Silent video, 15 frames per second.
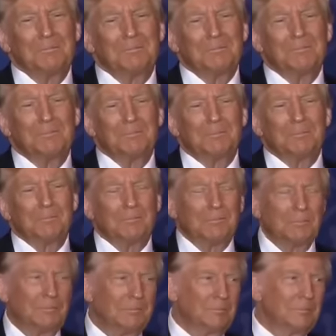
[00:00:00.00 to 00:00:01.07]

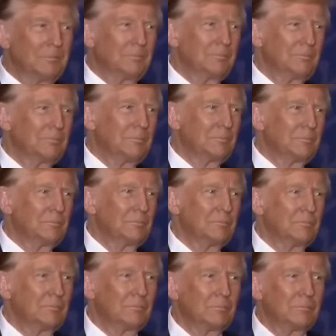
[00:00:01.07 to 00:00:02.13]

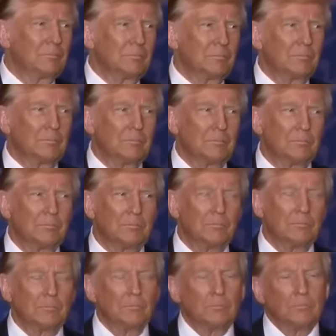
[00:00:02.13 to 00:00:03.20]

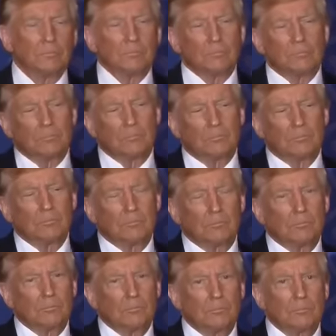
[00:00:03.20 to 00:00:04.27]

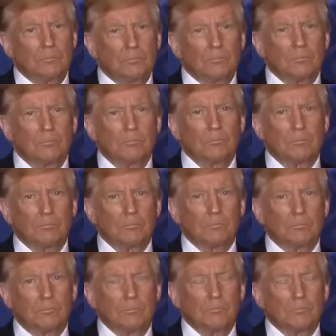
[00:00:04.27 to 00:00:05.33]

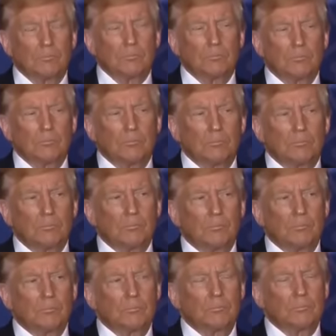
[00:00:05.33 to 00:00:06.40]

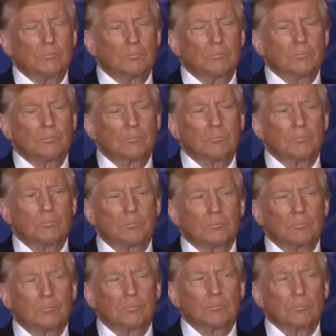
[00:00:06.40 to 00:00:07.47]

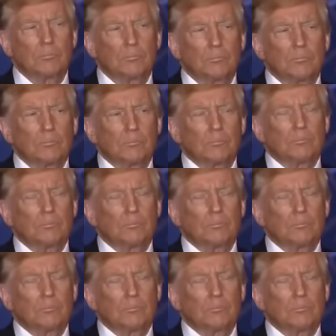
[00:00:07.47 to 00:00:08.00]
(silent)